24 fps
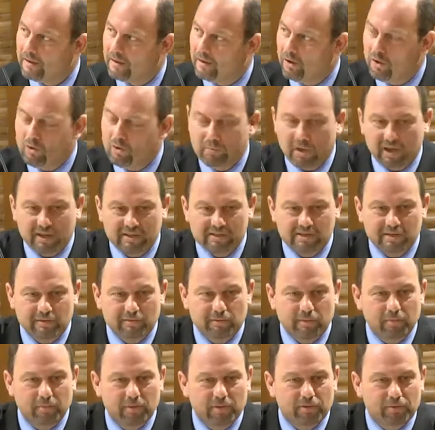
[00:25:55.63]
Who makes it
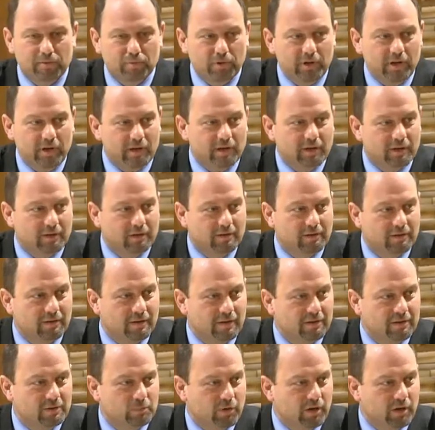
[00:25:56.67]
from the three
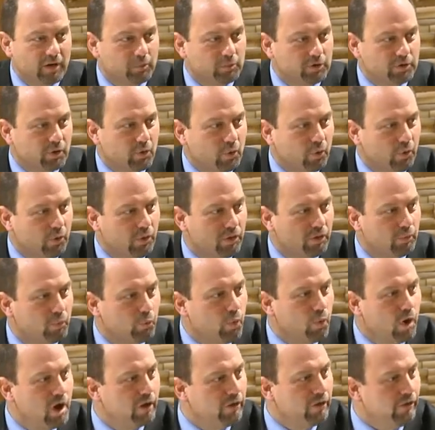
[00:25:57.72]
into what I would call the
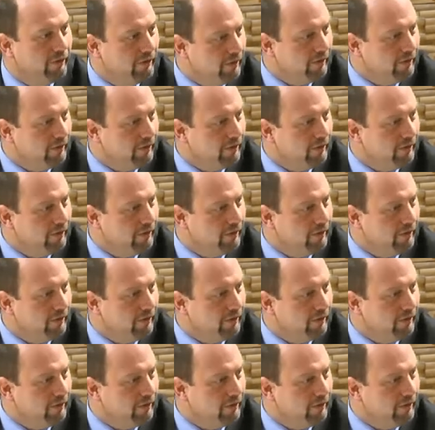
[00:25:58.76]
one?